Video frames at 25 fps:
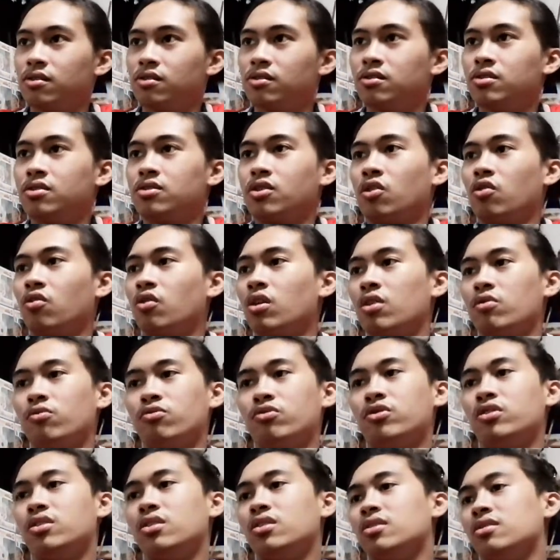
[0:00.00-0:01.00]
So I
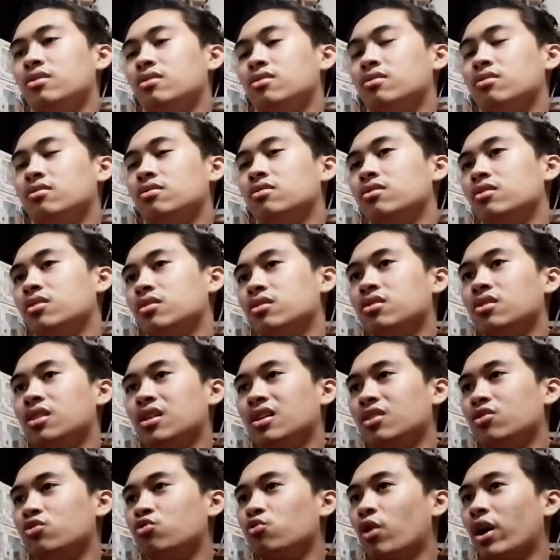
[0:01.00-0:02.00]
wouldn't
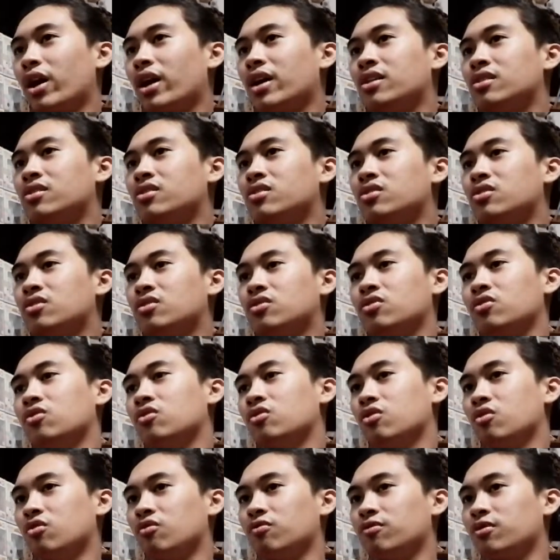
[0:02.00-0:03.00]
think twice,
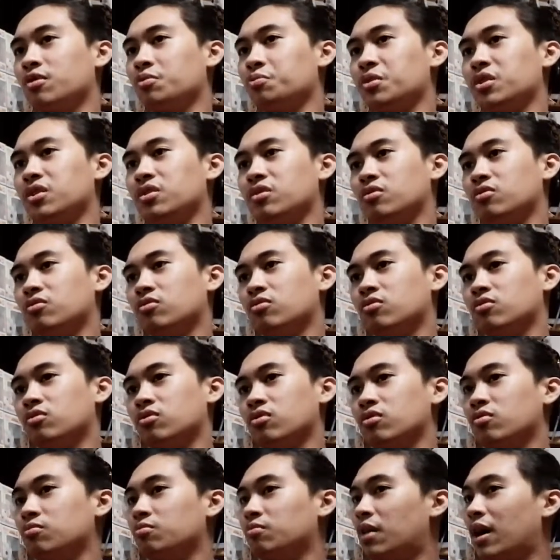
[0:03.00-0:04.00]
for me
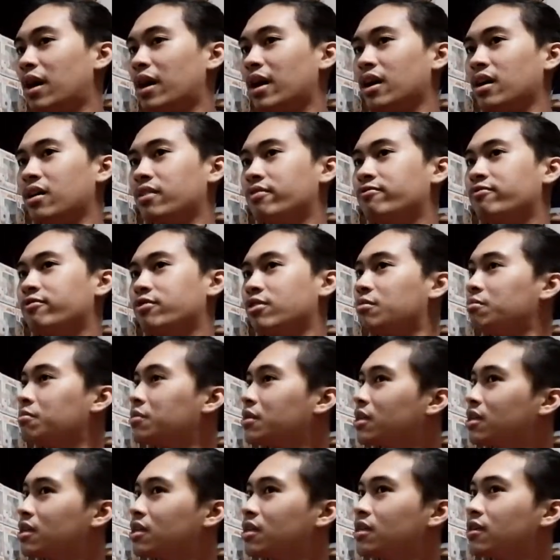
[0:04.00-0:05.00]
to buy it. For
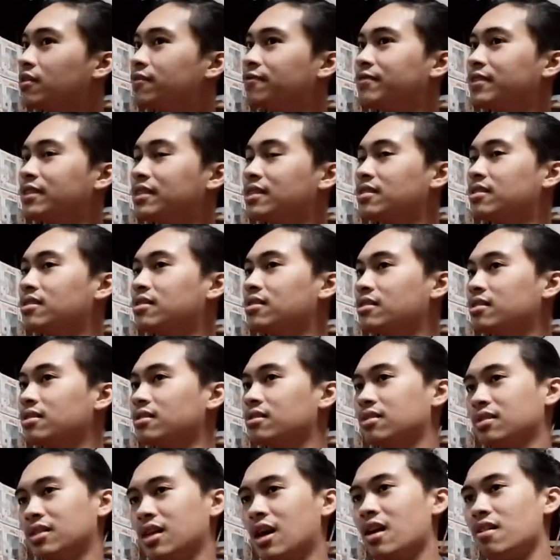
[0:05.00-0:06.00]
me, if it's
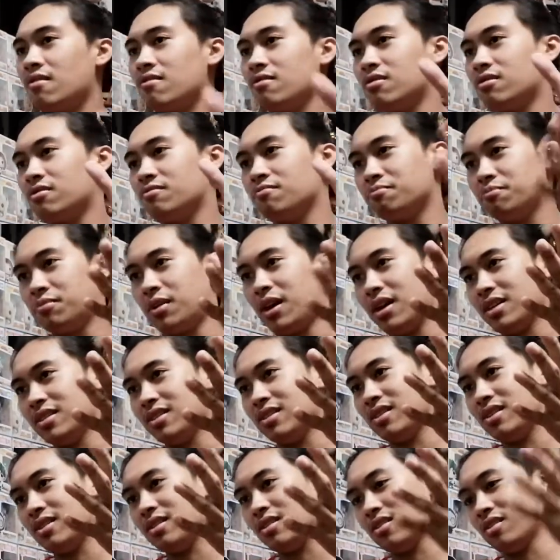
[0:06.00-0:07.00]
that on
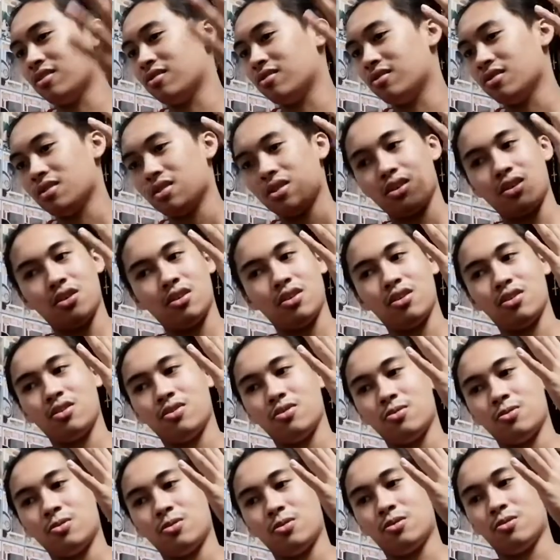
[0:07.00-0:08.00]
budget,
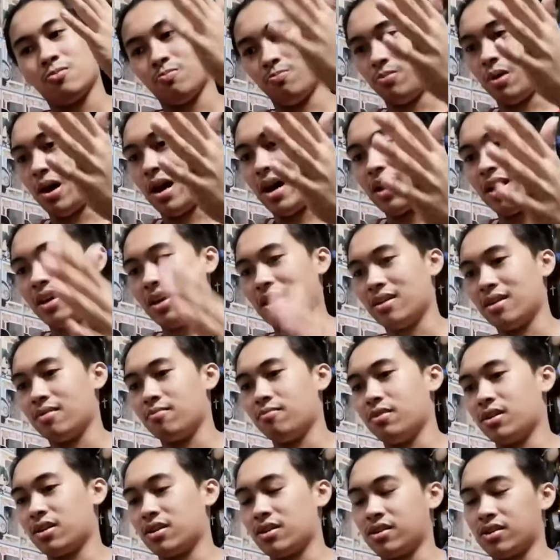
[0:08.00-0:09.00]
buy
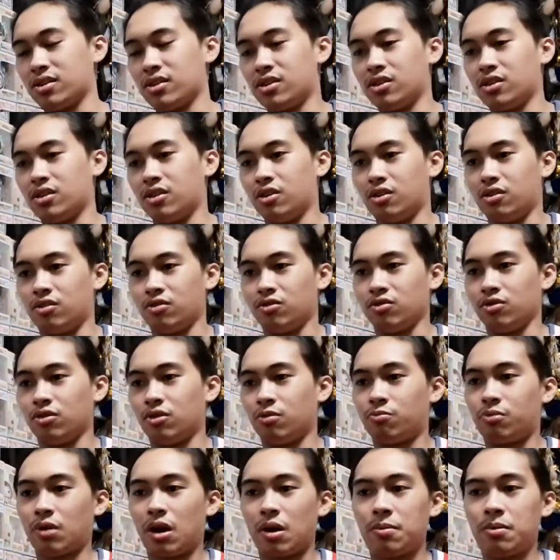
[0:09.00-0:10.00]
it because the
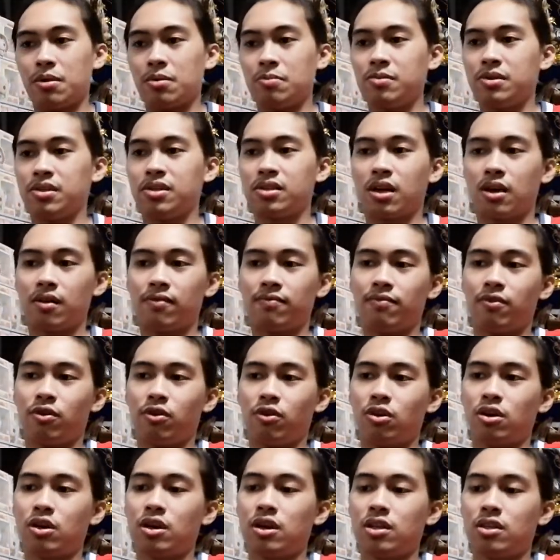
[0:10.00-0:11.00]
problem is I've
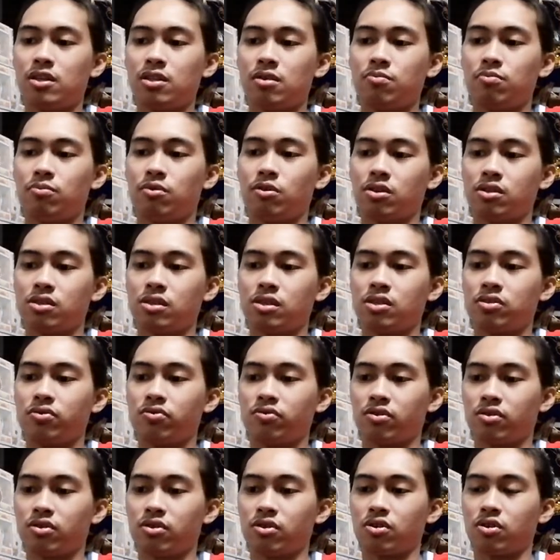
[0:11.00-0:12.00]
already bought this
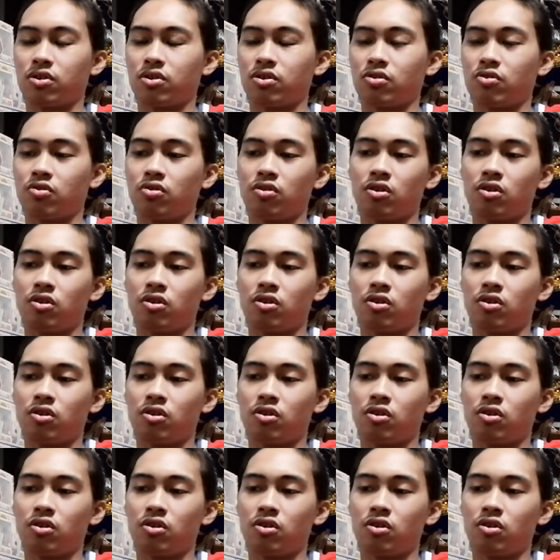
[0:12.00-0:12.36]
for